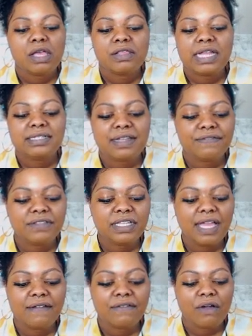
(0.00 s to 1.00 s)
They definitely
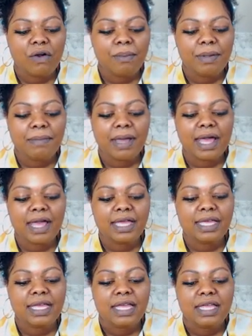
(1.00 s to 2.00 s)
have an open mind.